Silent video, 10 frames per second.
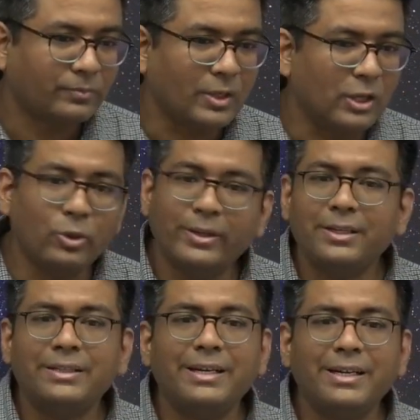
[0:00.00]
So in the
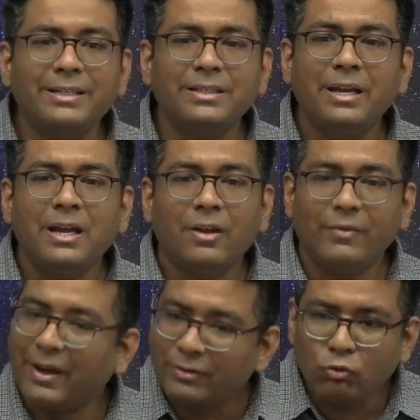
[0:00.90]
cities, we
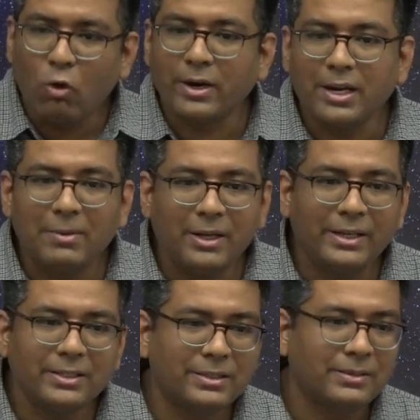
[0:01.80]
have swanky
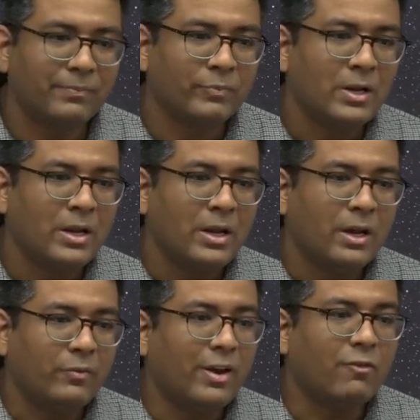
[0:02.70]
buildings,
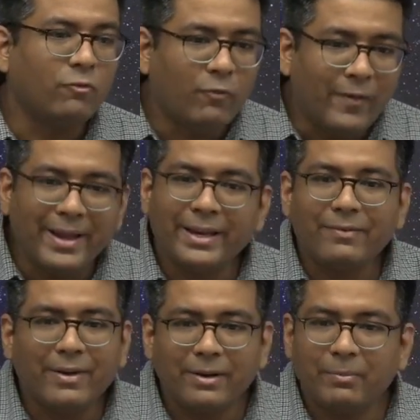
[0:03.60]
we have very
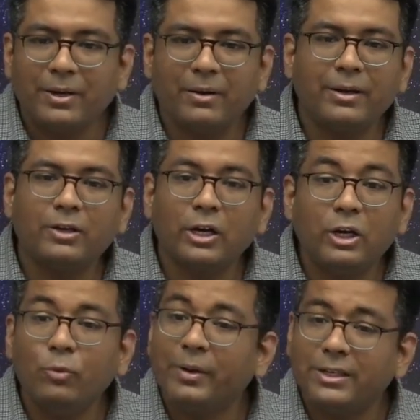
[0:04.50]
brilliant
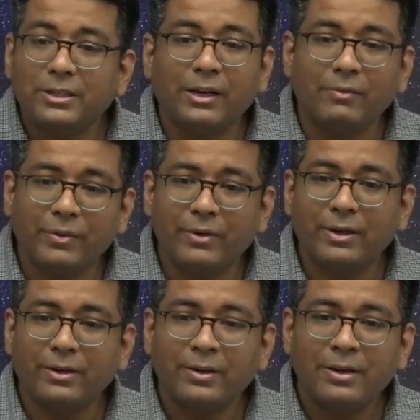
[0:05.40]
illumination everywhere.
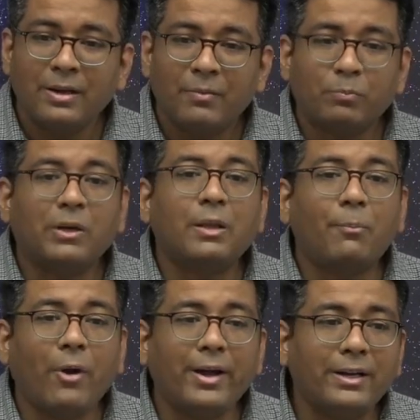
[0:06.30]
But the
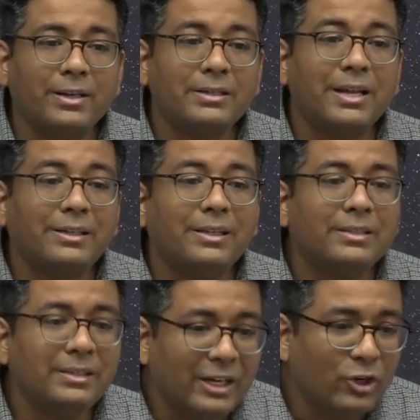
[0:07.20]
point is that this
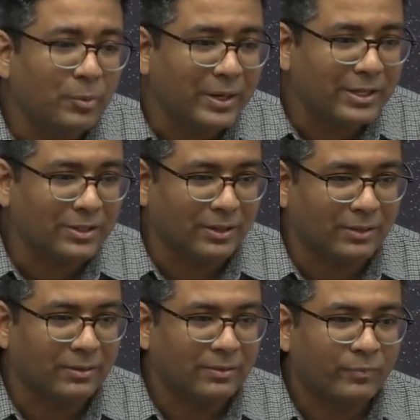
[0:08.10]
illumination,
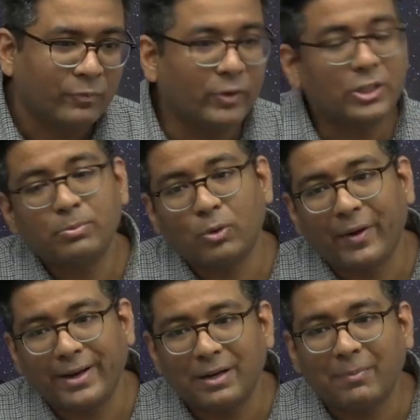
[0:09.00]
which is
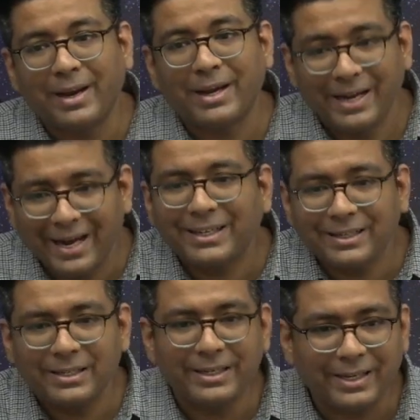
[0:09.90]
provided by
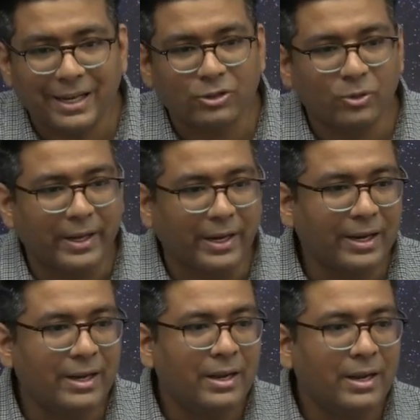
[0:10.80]
electricity as today,
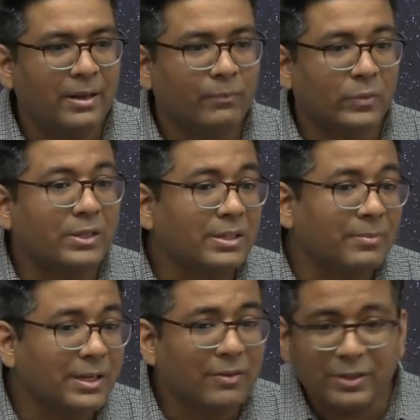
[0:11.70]
is something
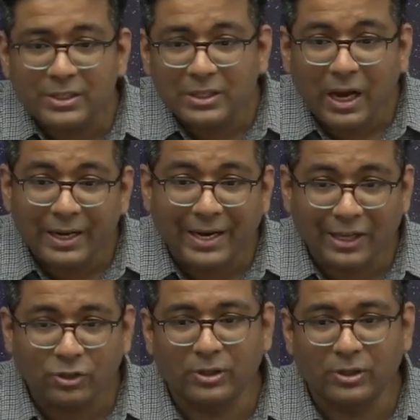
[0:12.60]
which is unnatural.